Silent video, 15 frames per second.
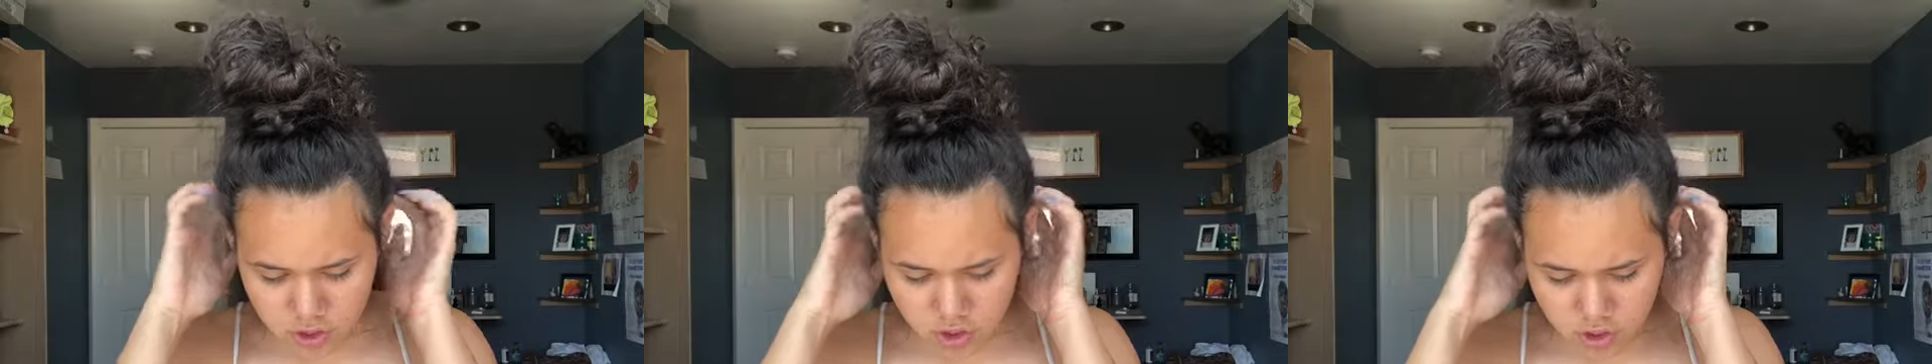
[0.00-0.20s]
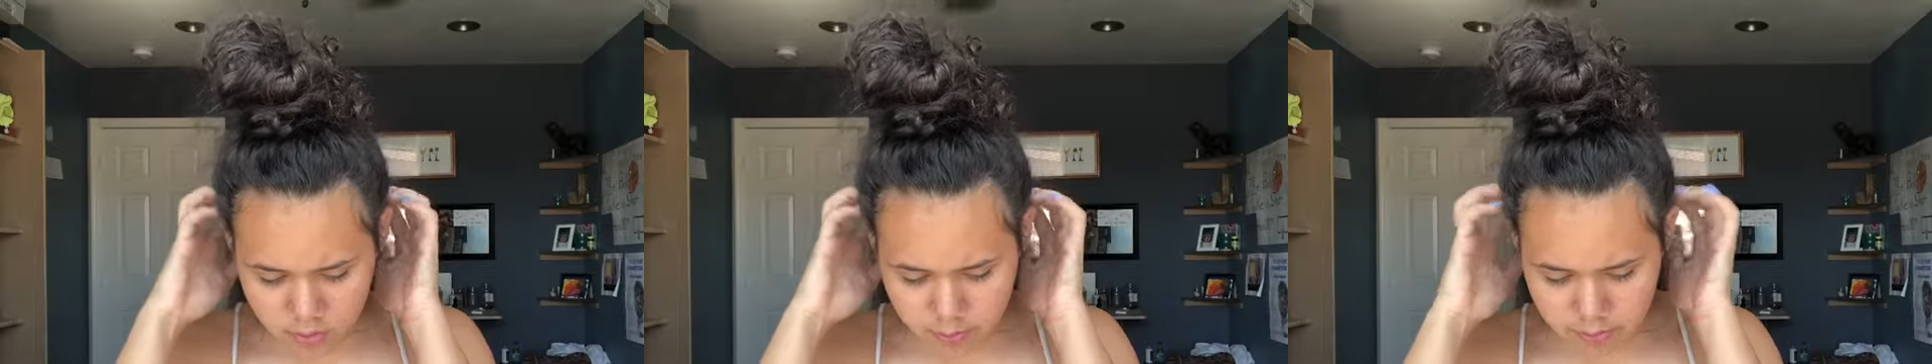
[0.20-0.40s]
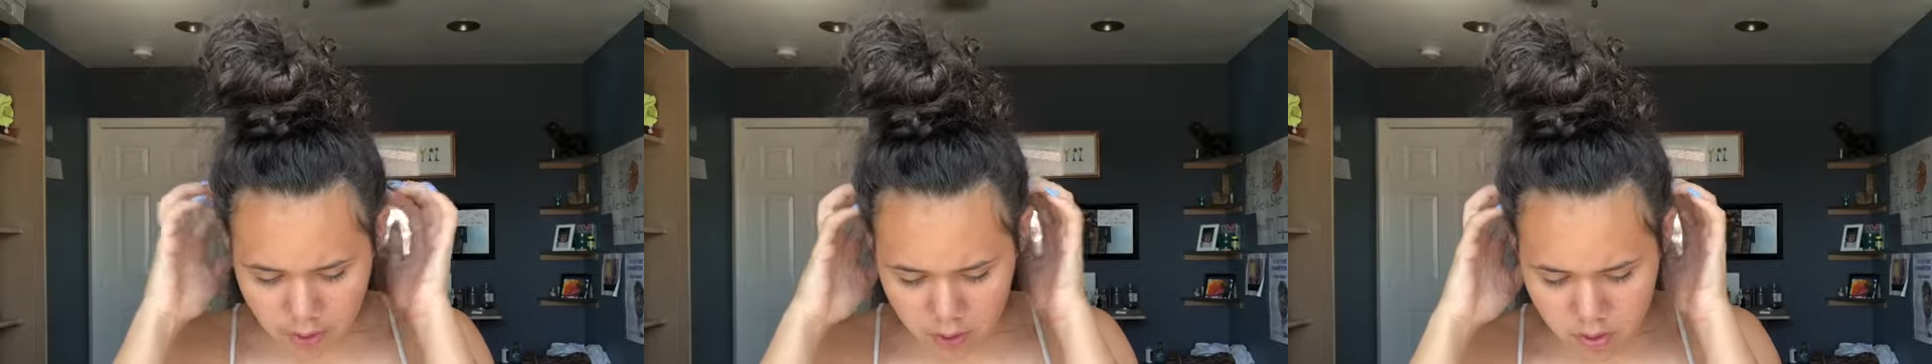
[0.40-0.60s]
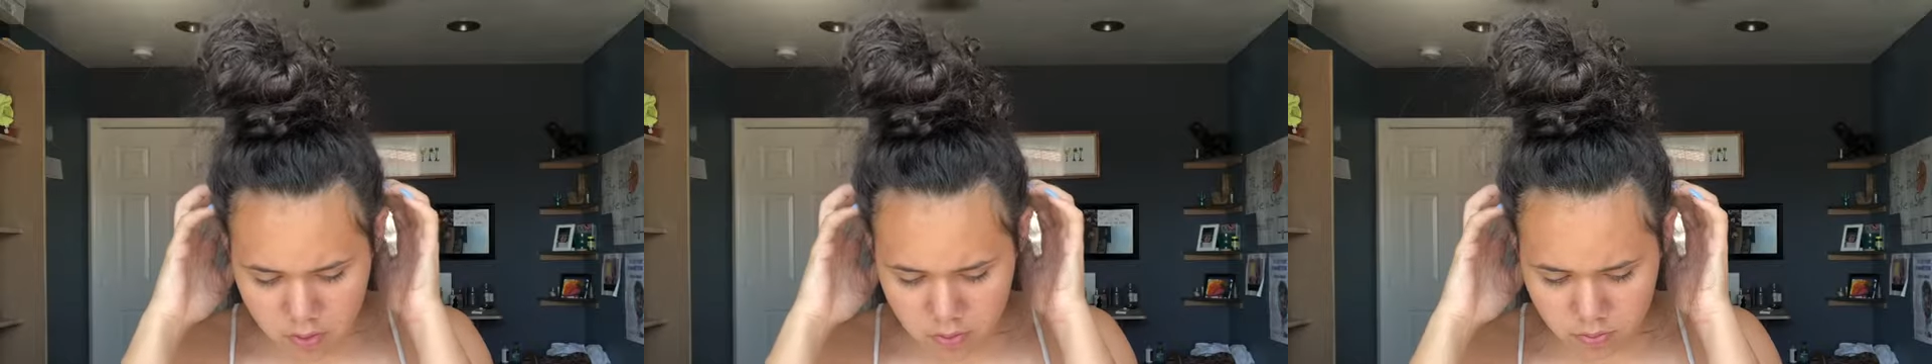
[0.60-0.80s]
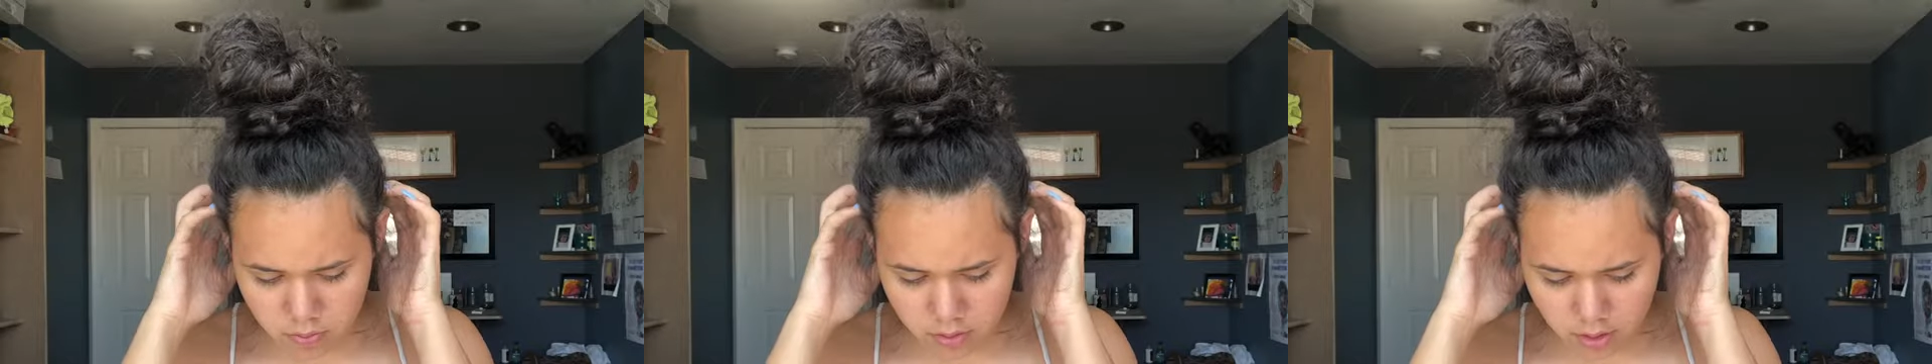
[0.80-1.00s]
just
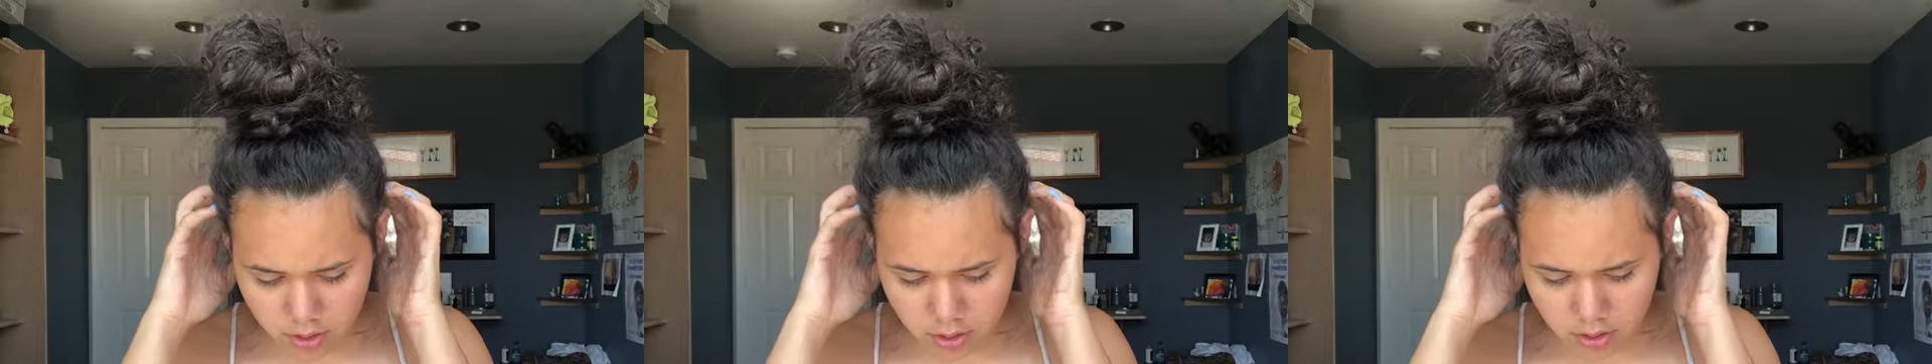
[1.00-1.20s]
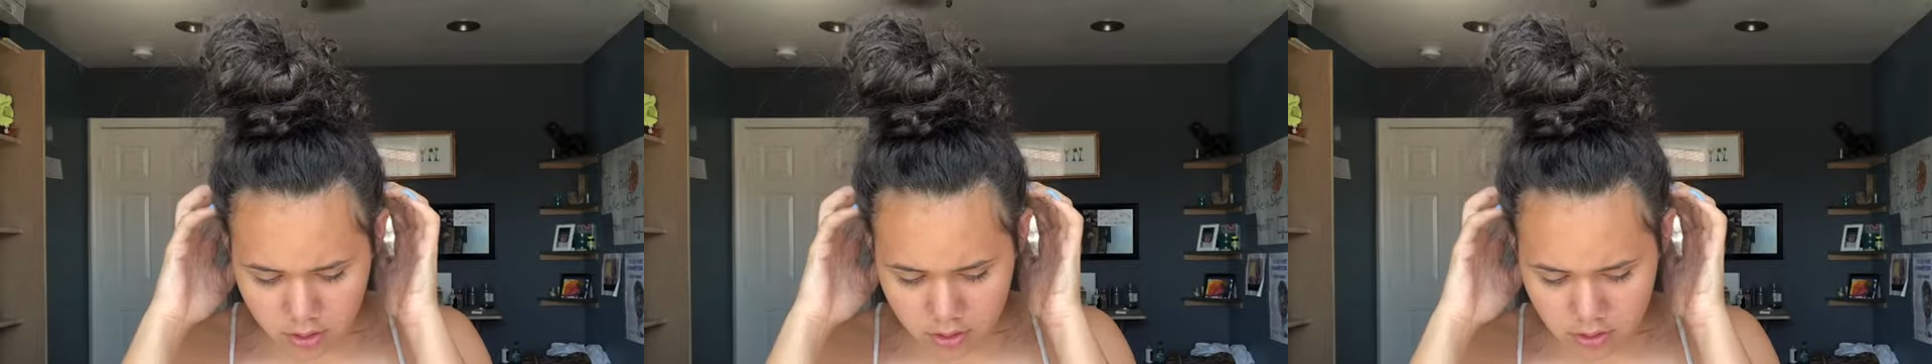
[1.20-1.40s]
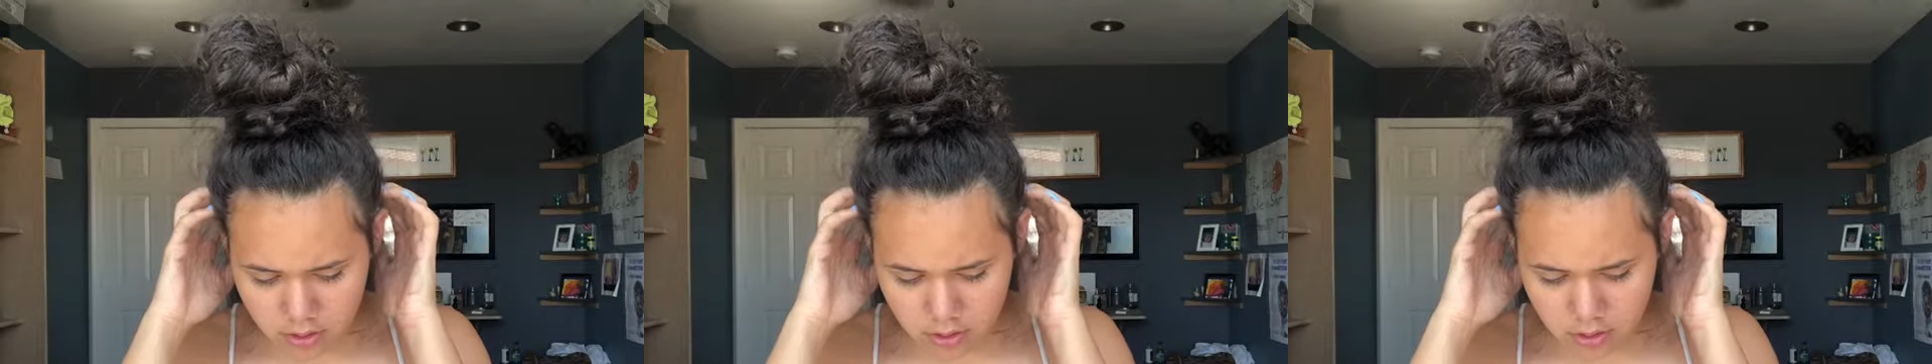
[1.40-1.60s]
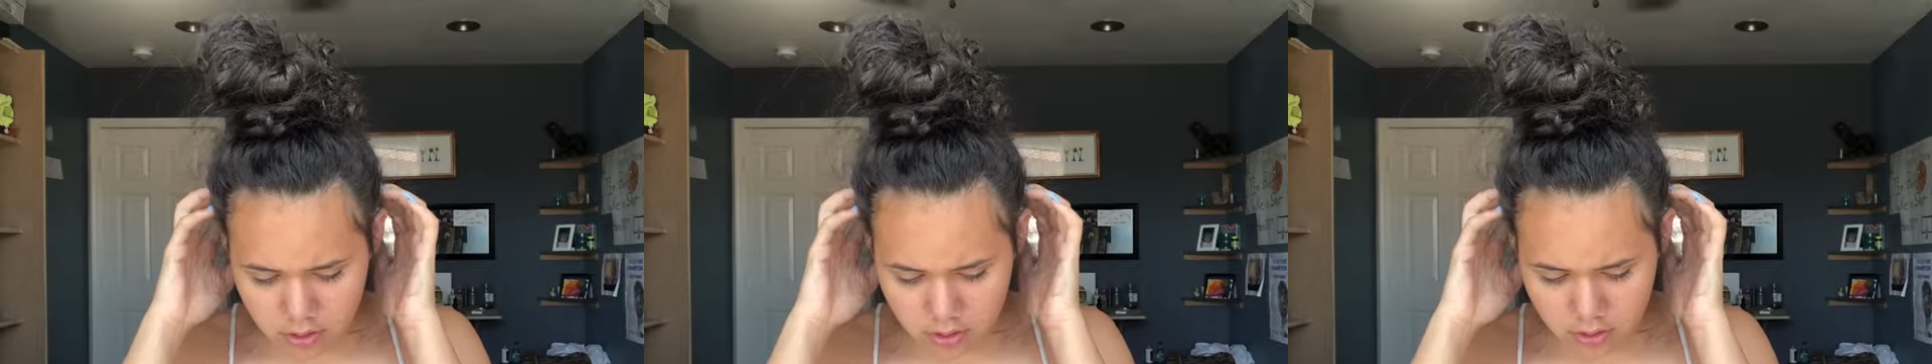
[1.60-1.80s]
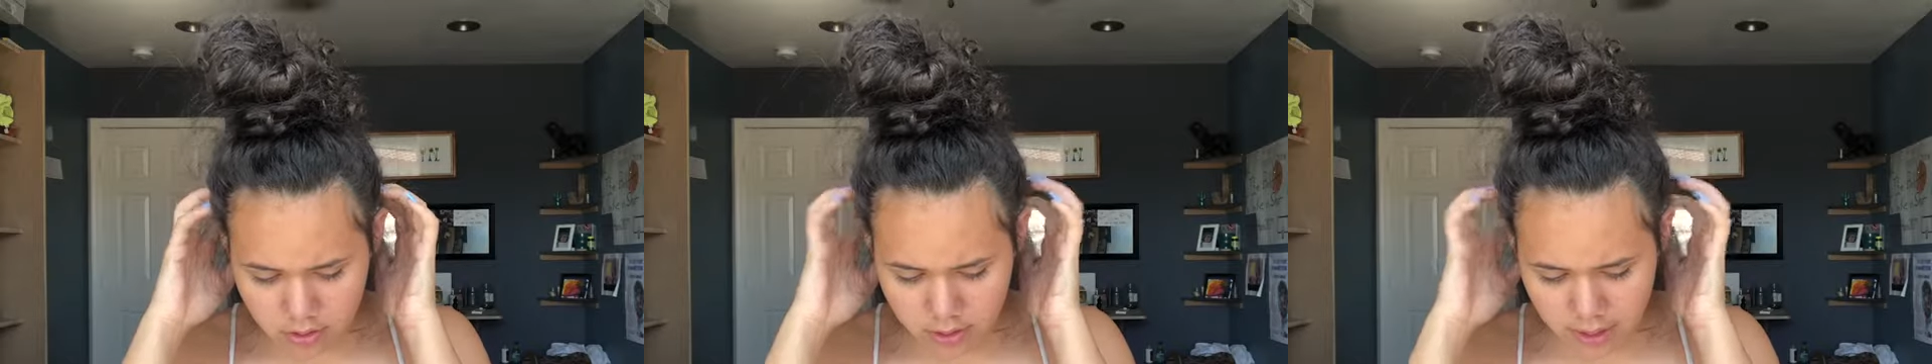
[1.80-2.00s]
bone.
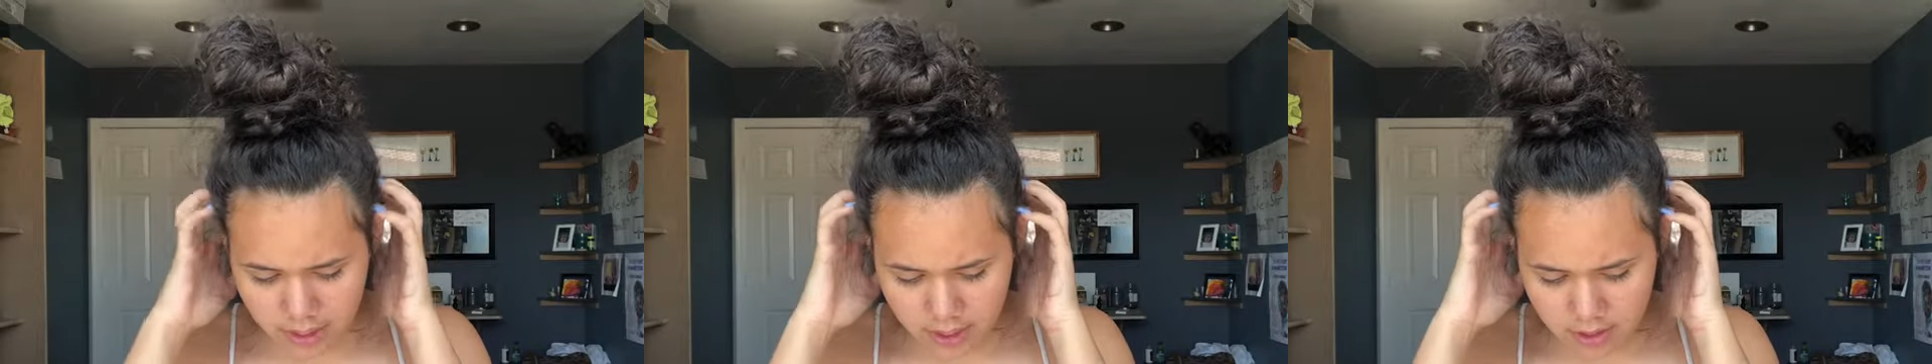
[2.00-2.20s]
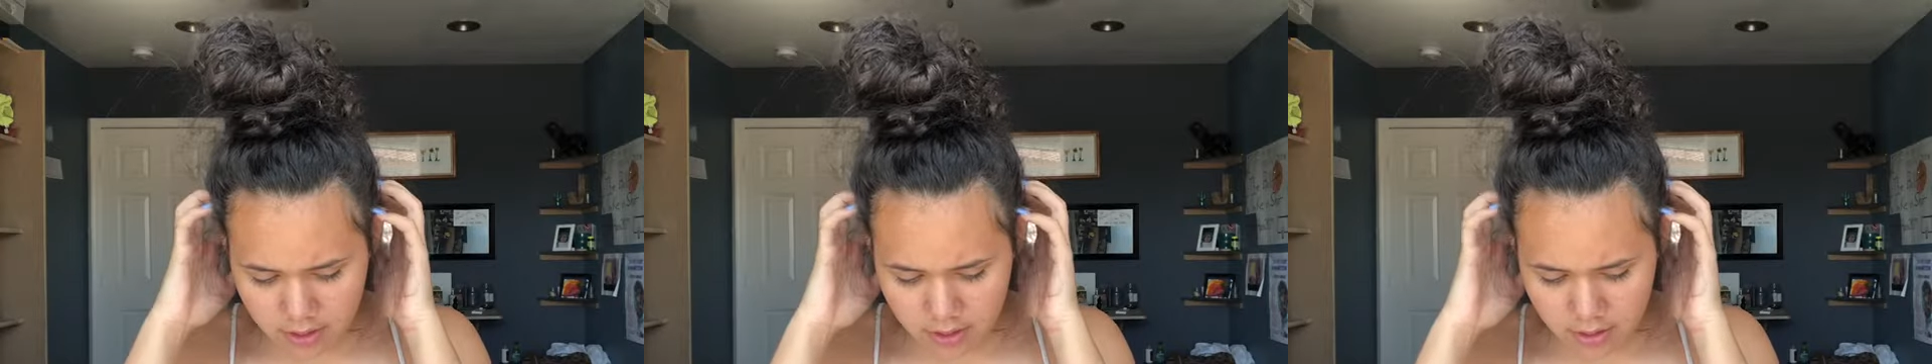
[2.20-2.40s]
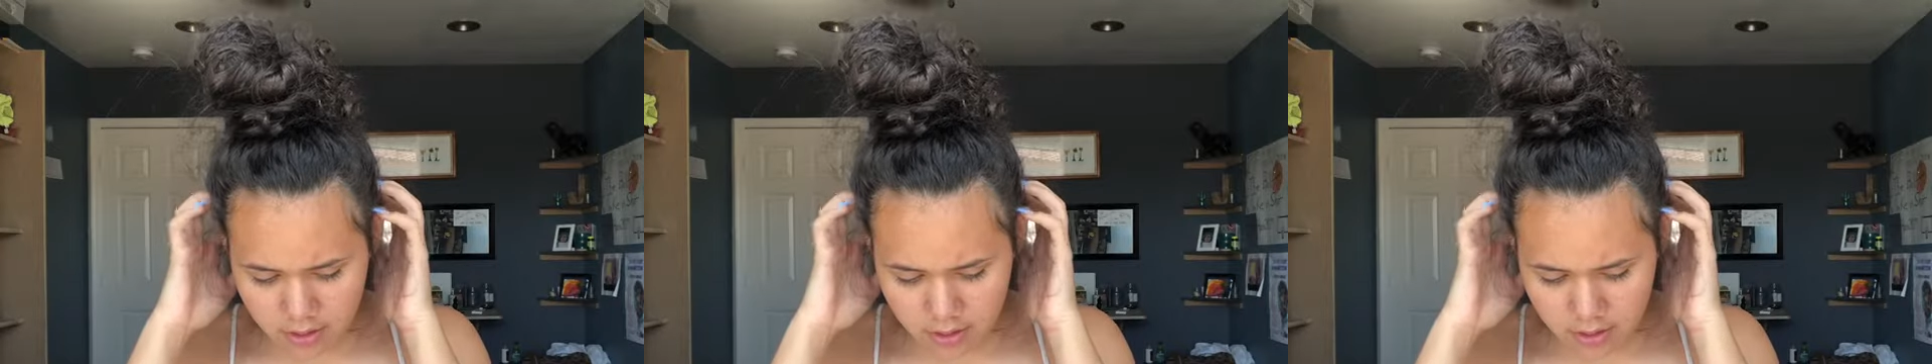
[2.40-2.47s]
Like,